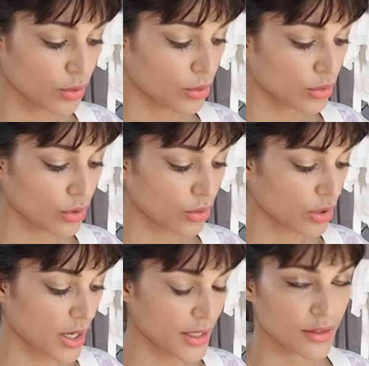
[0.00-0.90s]
all
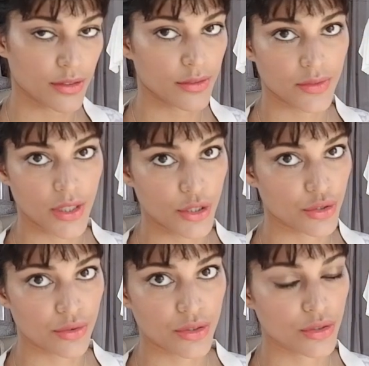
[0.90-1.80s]
kinds of
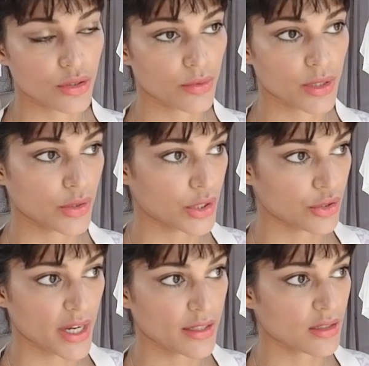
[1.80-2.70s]
issues to do with your
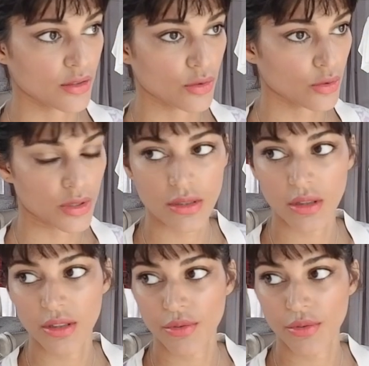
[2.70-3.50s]
stress and your cortisol.